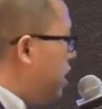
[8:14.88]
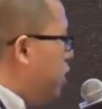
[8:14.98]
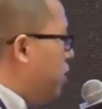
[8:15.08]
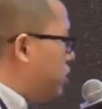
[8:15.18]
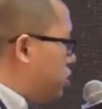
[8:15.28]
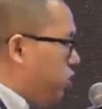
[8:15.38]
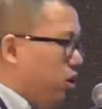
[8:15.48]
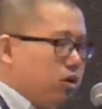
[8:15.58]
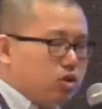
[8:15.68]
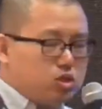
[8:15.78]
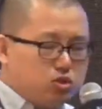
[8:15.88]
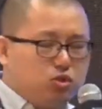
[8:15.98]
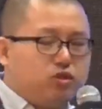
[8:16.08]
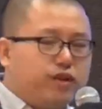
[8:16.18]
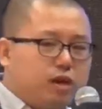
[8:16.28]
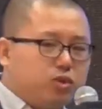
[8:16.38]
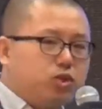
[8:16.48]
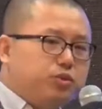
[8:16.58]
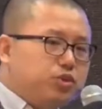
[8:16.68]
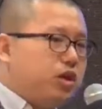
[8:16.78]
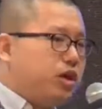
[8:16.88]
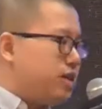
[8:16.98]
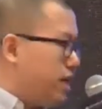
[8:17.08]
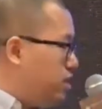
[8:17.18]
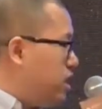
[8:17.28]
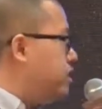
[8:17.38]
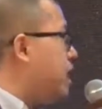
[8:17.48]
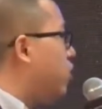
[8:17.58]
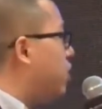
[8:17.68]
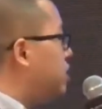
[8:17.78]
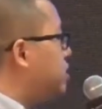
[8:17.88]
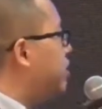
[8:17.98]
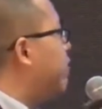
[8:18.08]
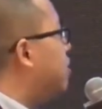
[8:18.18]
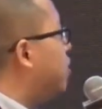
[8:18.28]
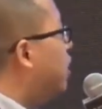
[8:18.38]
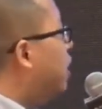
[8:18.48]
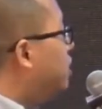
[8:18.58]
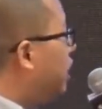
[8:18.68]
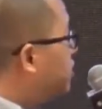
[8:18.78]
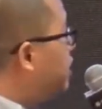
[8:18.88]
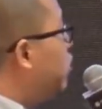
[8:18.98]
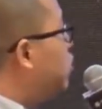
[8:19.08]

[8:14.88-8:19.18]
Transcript: First of all the database release needs to be